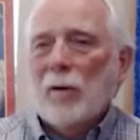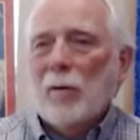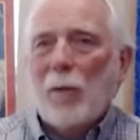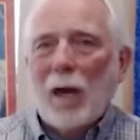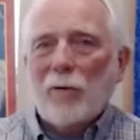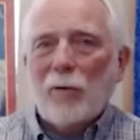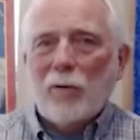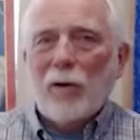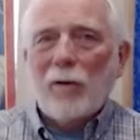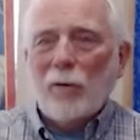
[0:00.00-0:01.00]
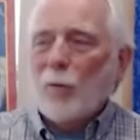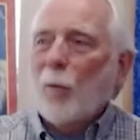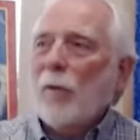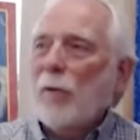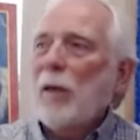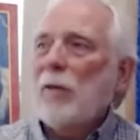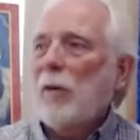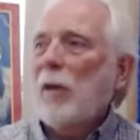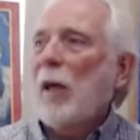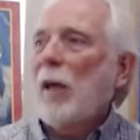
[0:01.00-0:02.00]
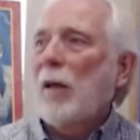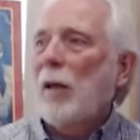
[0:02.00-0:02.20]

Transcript: Magda said this one thing today